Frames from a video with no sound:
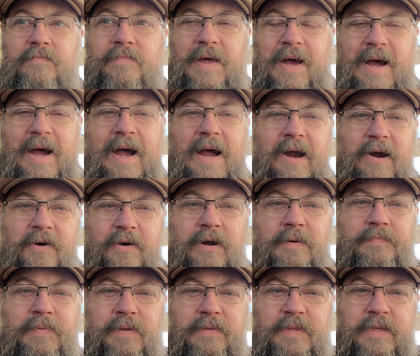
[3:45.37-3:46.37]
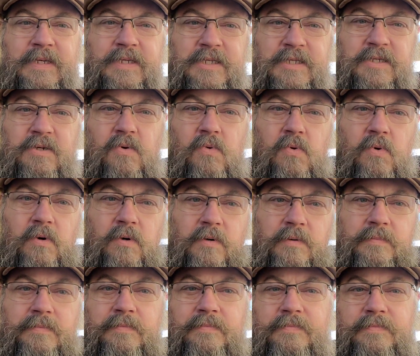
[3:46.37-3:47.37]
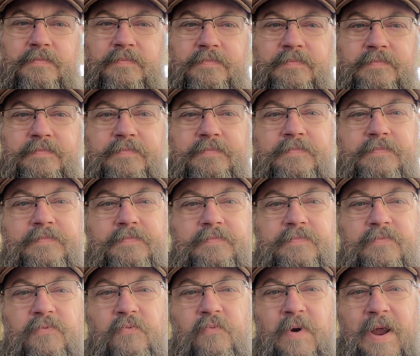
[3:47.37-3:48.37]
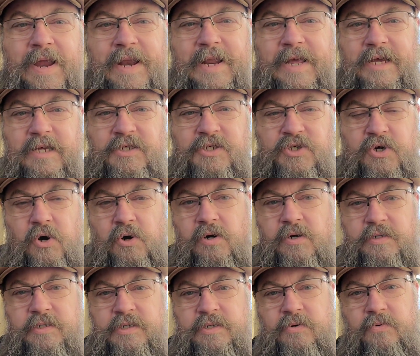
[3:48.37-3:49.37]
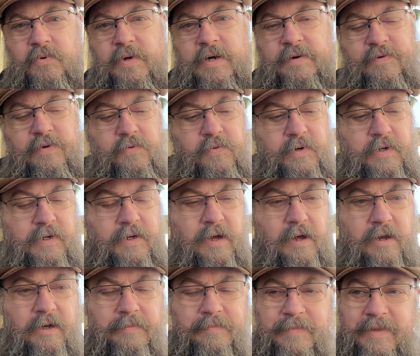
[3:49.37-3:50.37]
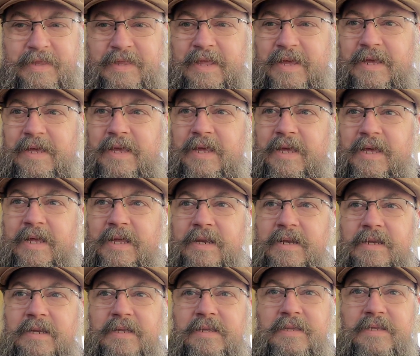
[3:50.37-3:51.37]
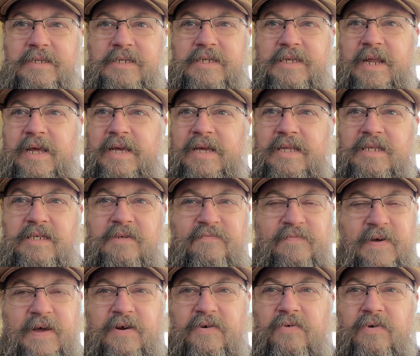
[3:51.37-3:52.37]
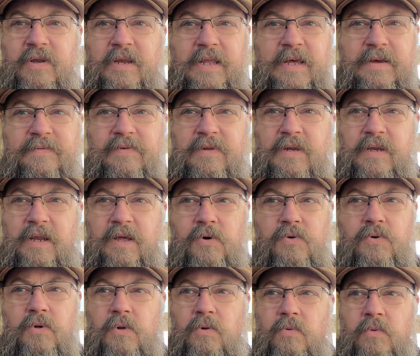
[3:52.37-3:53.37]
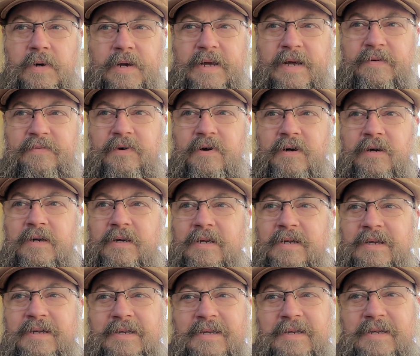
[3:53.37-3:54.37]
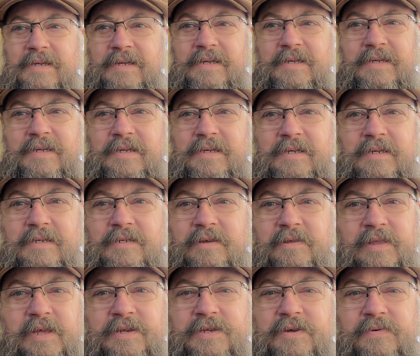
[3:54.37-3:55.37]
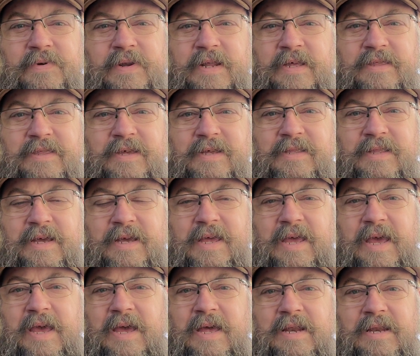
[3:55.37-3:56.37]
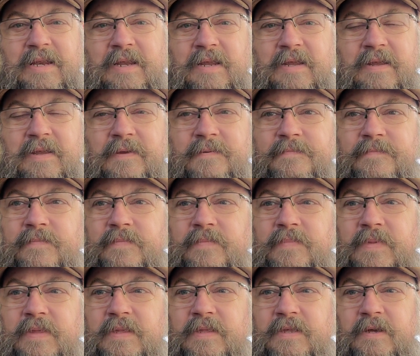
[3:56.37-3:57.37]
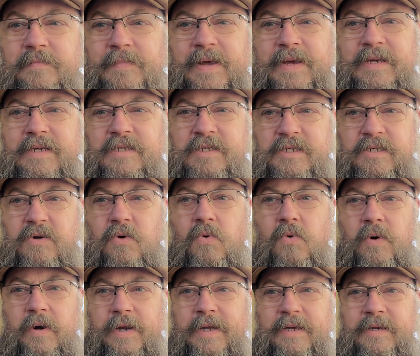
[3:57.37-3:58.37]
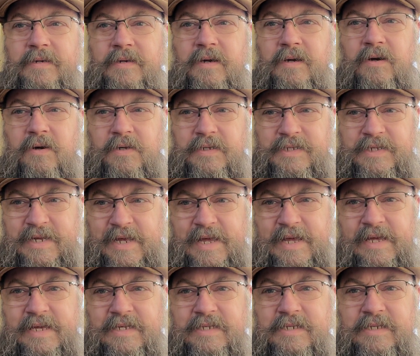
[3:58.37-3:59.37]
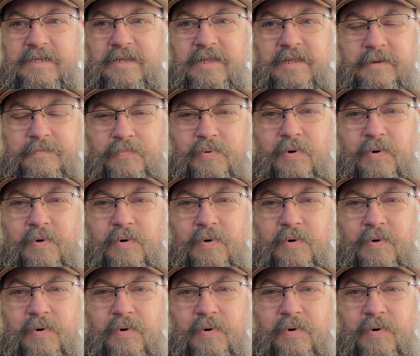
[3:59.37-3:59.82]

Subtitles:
the higher up on these score rating charts, or whatever you want to call them, that they get, states, federal level, local, whatever. So they'll do anything they can to make scoring on tests the